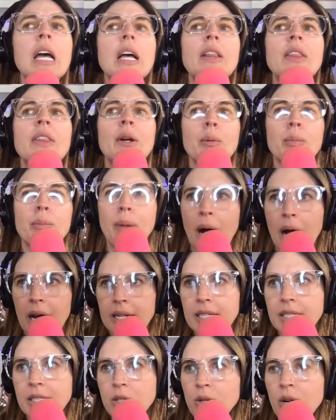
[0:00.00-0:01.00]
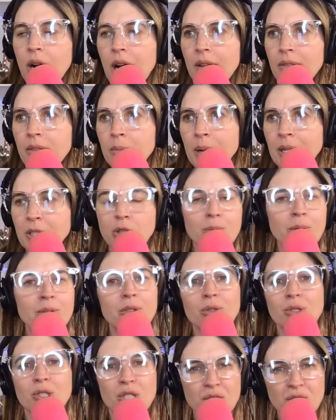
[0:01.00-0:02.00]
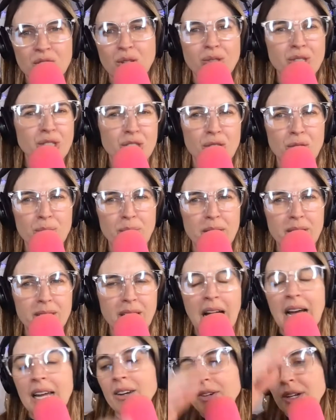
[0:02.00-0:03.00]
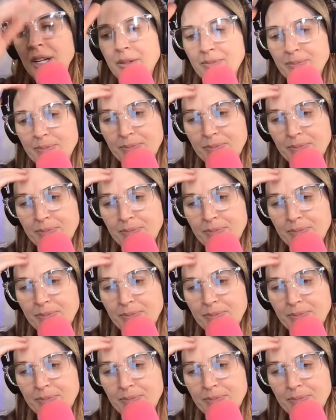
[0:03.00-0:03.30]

Their bodies are hot in the bedroom, but they're just so stupid. I don't know.